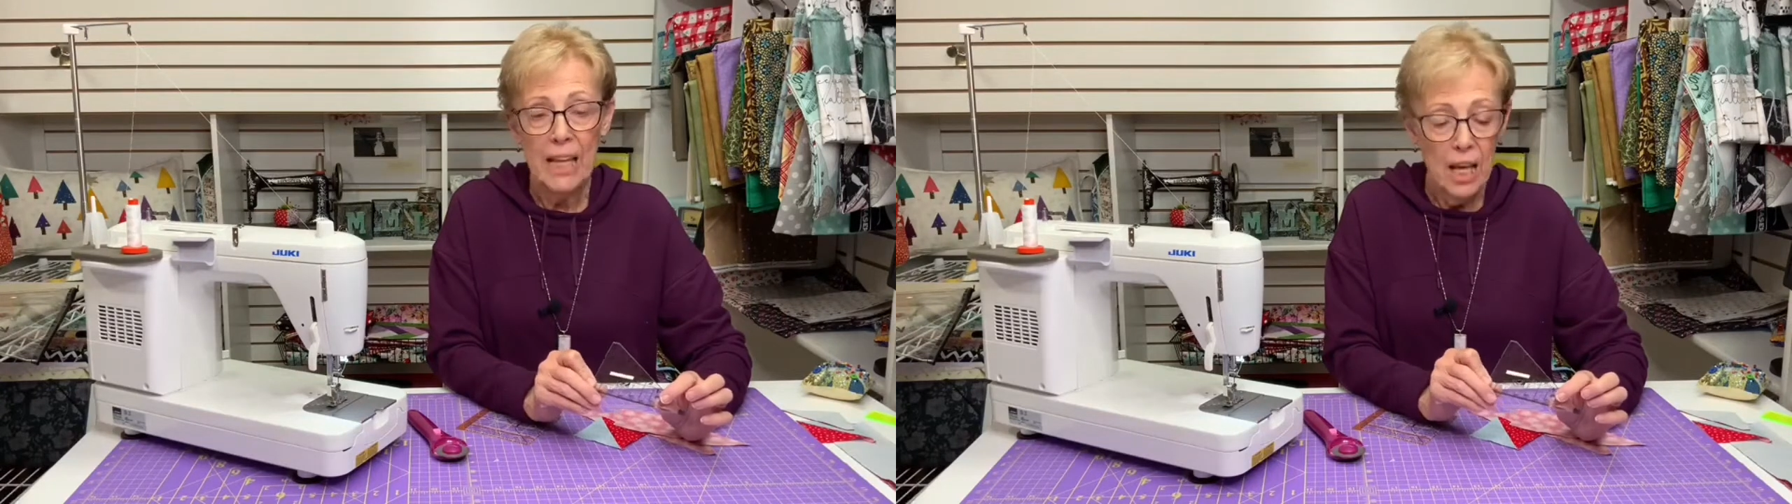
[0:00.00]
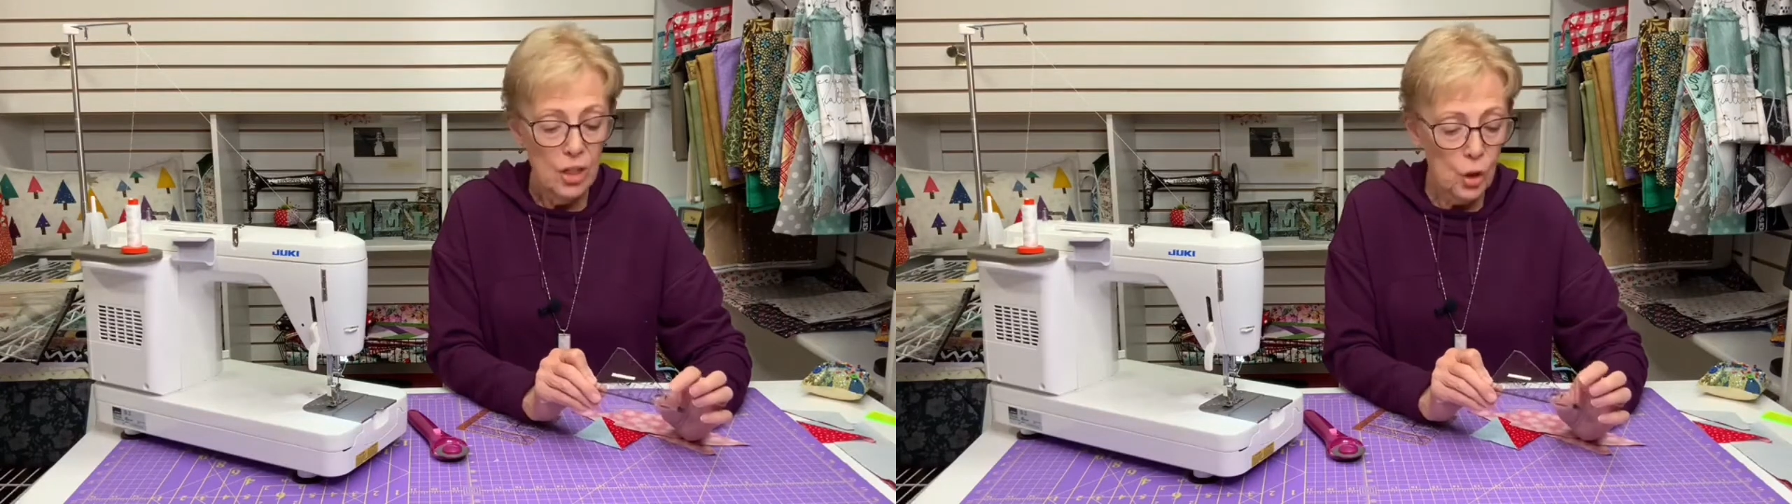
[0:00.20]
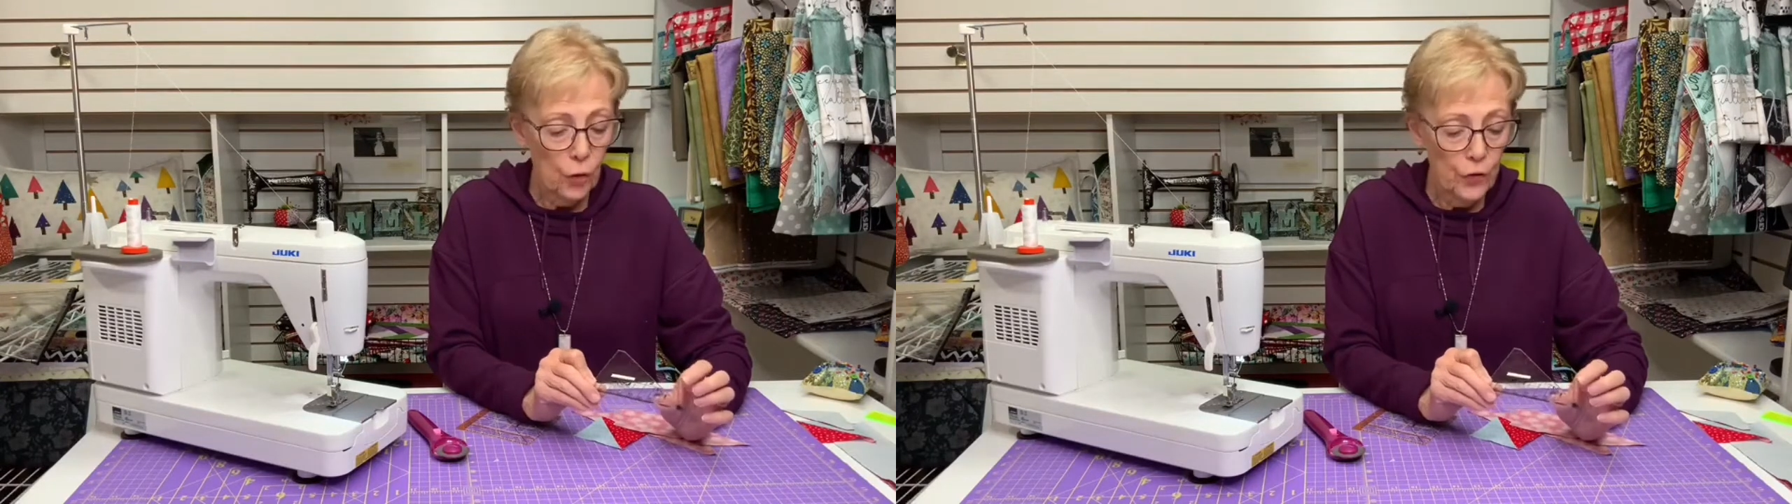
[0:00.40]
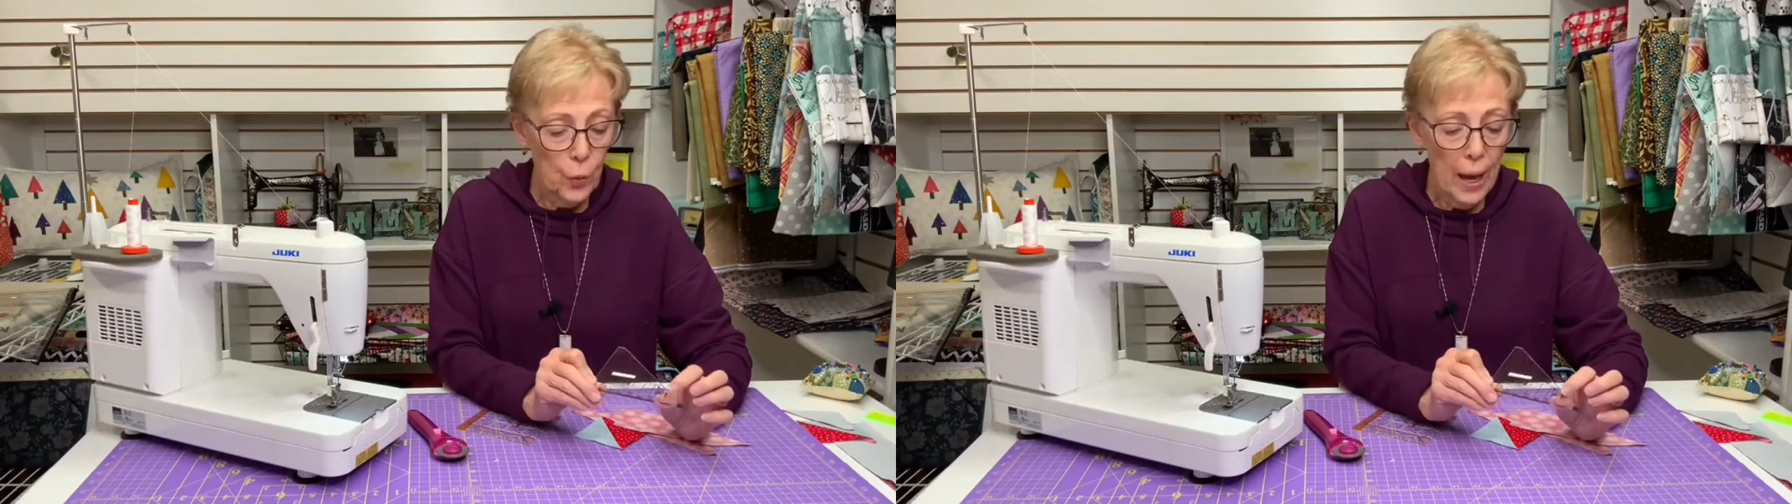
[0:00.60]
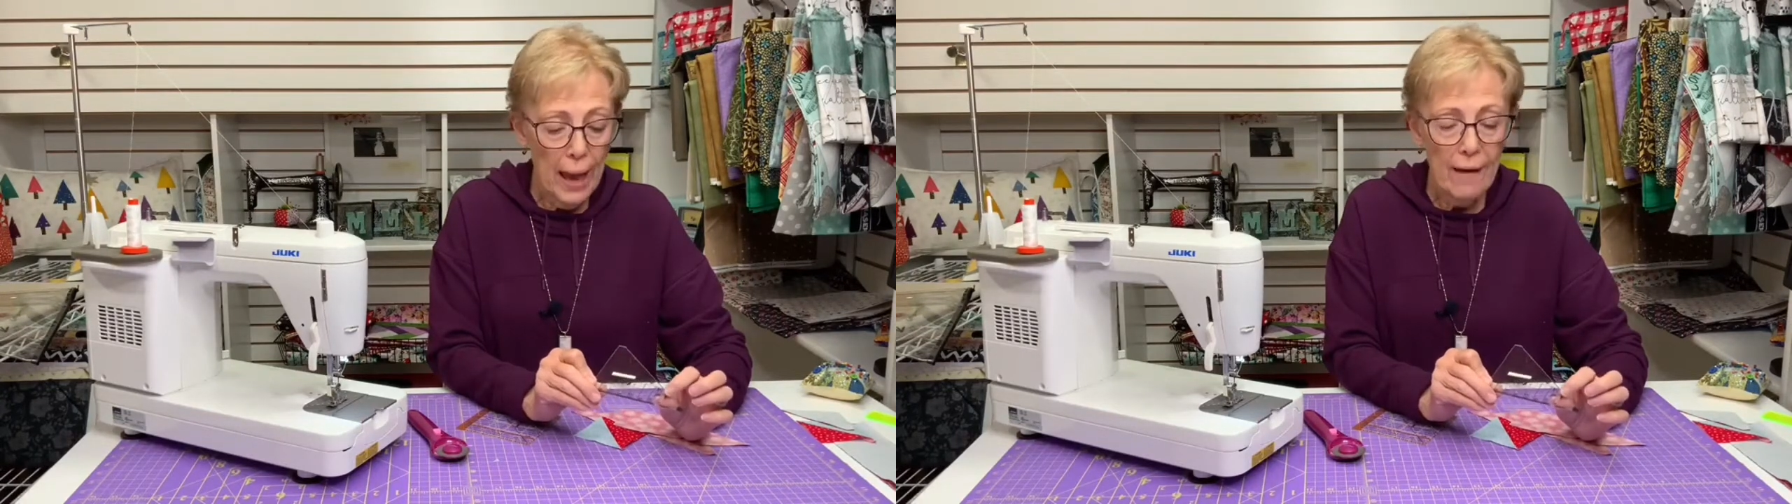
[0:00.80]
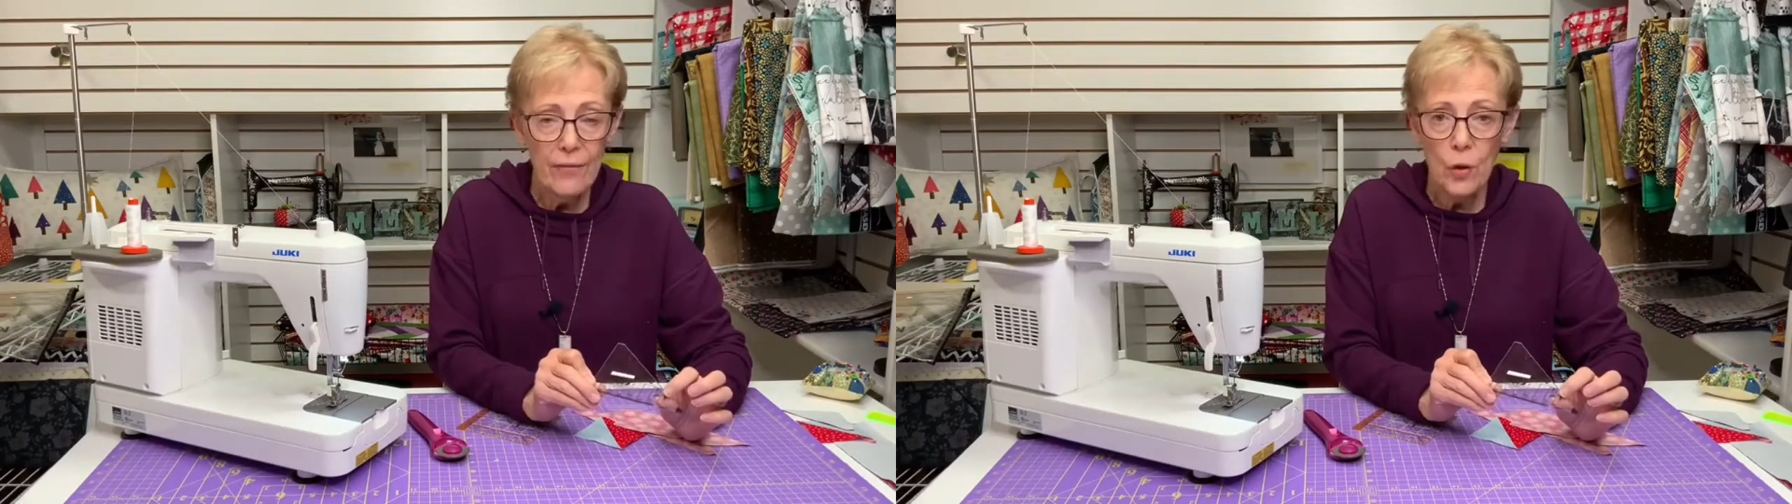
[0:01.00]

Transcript: So if you have